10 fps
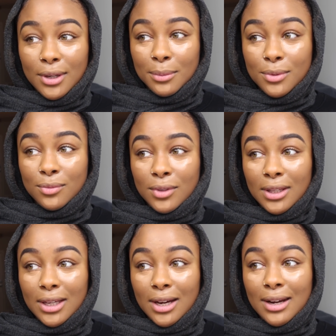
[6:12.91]
I was
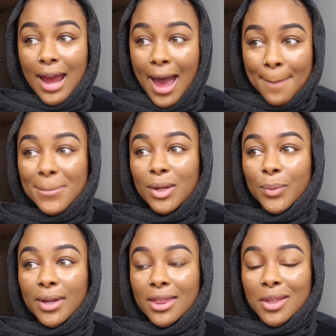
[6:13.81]
really unhappy
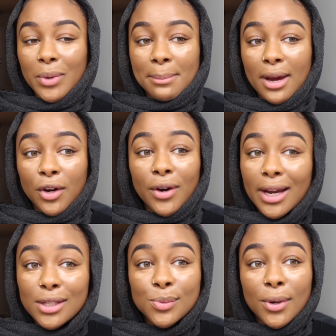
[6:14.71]
with the way my
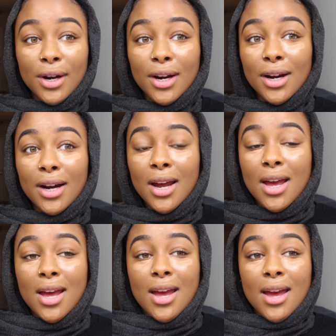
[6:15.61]
grades were,
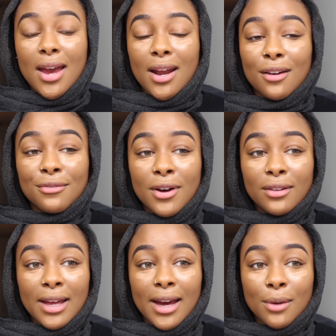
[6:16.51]
and I
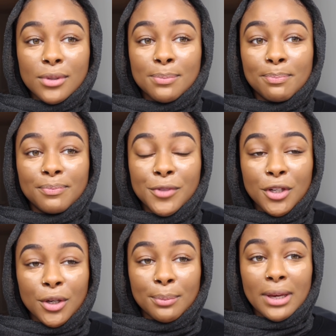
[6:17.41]
felt like I was, you
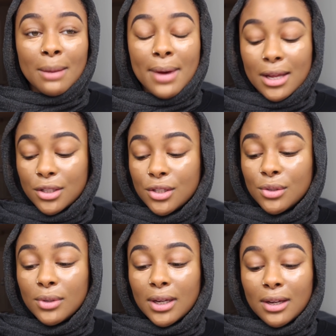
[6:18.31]
know, being a bad
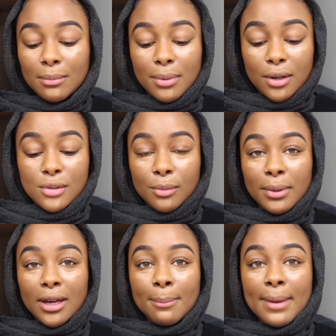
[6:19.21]
student, but also
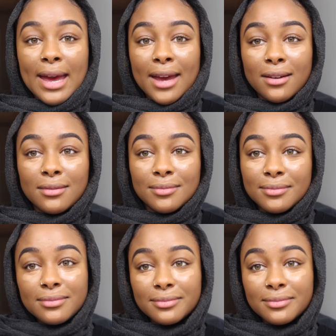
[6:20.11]
being a bad